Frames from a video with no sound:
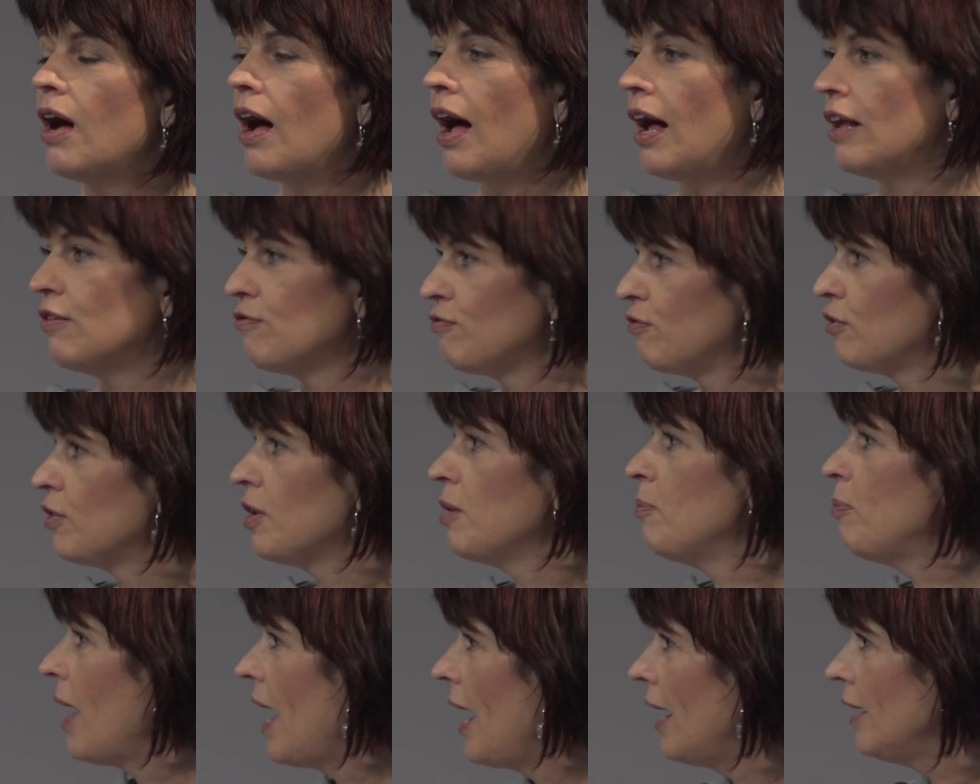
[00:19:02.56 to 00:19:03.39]
And for a
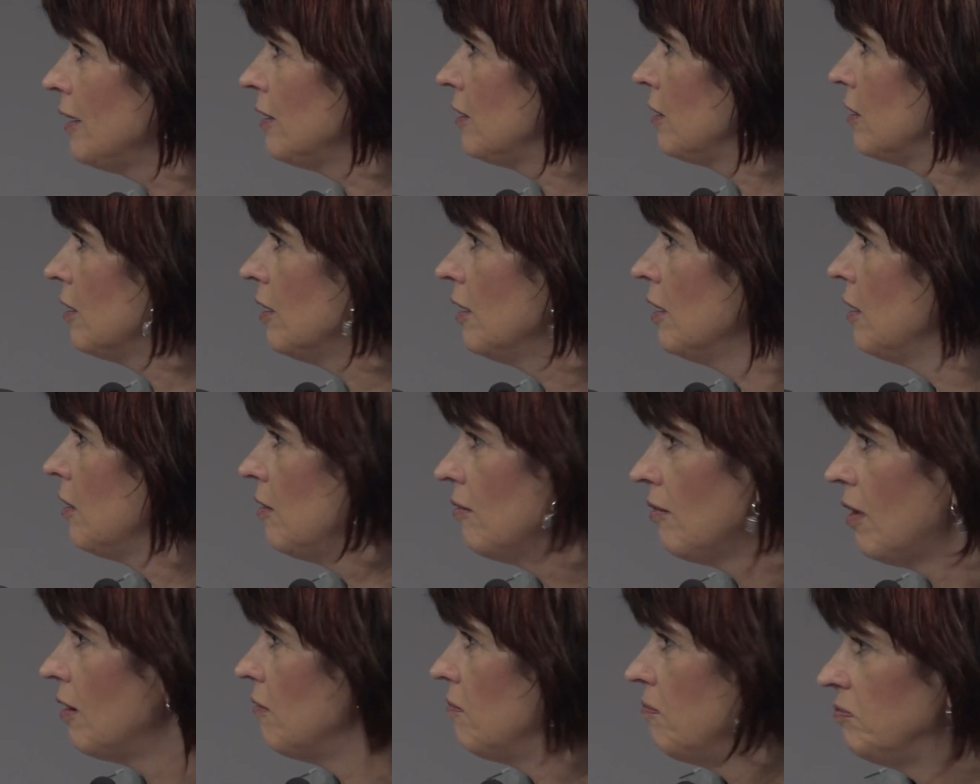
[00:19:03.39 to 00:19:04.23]
bank,
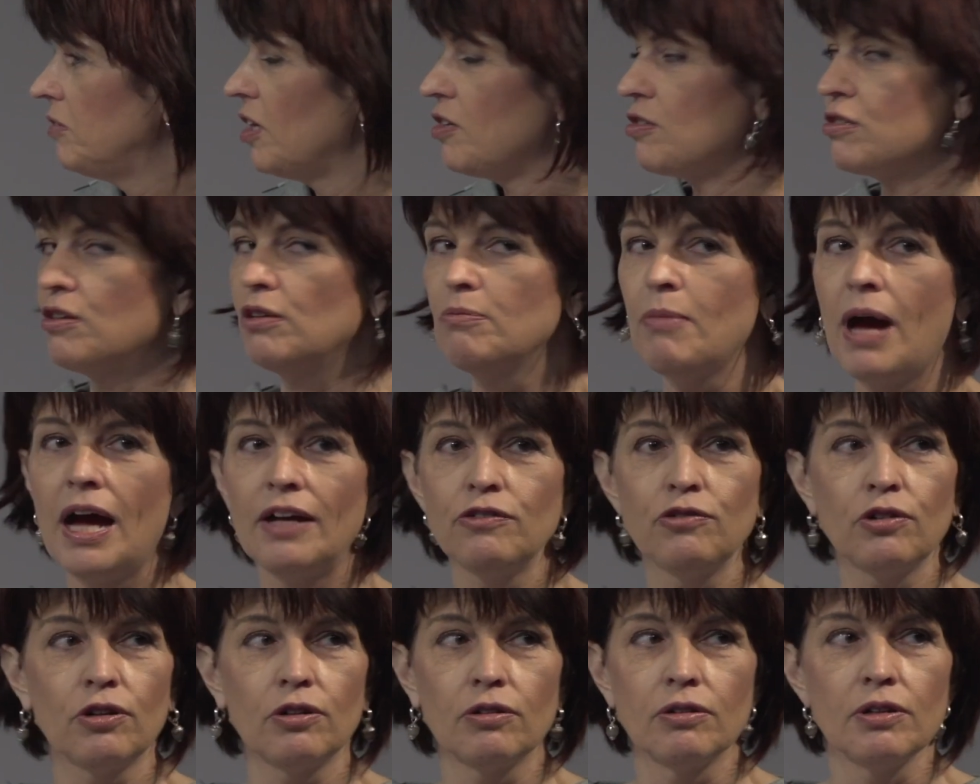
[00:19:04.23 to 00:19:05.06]
it does not
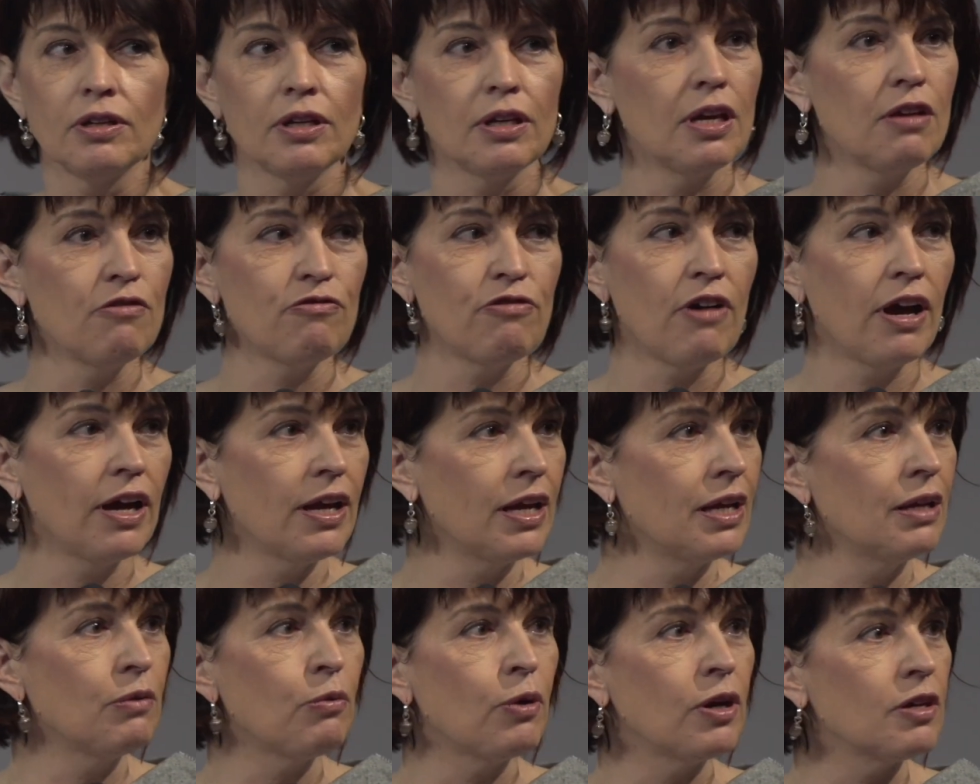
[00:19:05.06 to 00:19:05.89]
matter if I
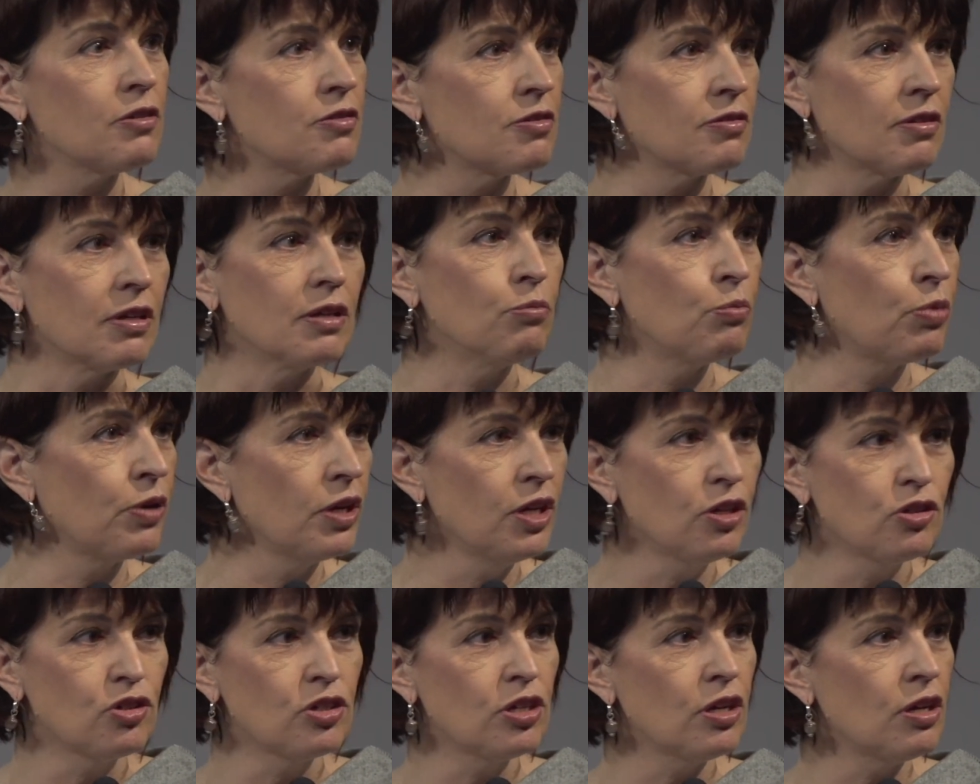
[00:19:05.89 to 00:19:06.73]
invest in
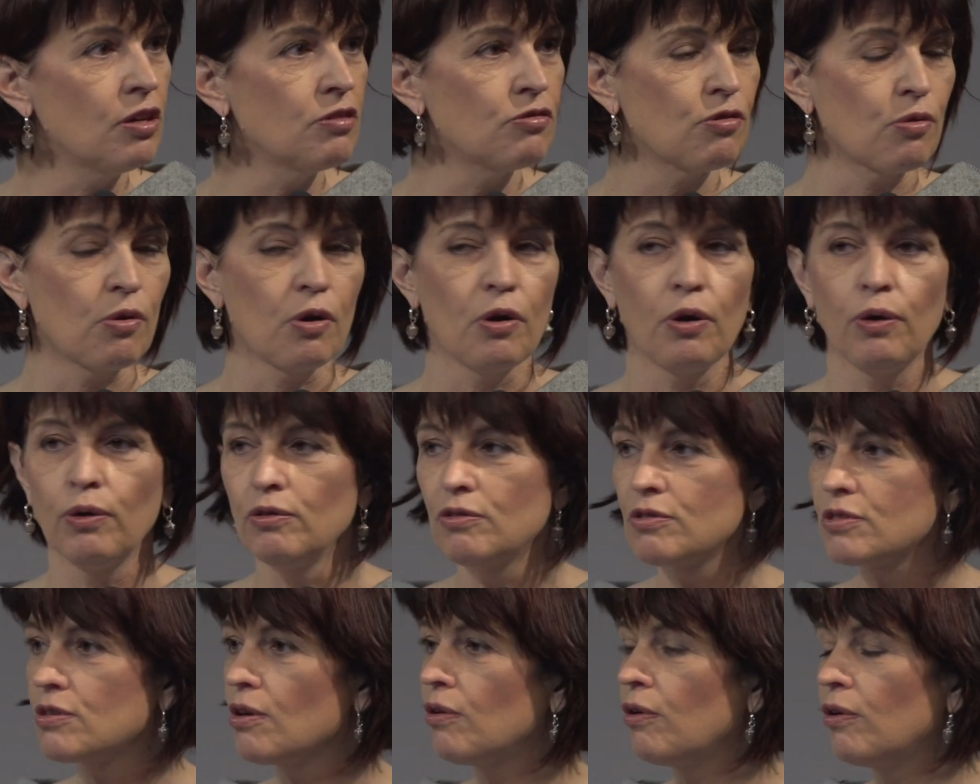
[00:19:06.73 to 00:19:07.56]
bridges,
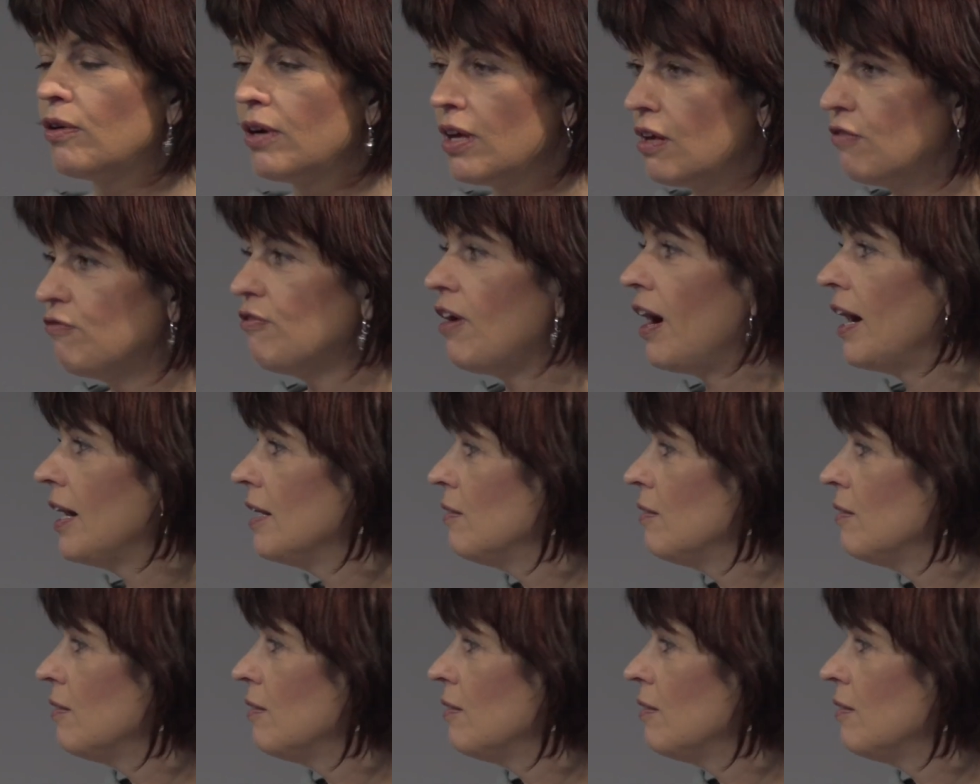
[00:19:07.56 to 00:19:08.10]
roads, or if I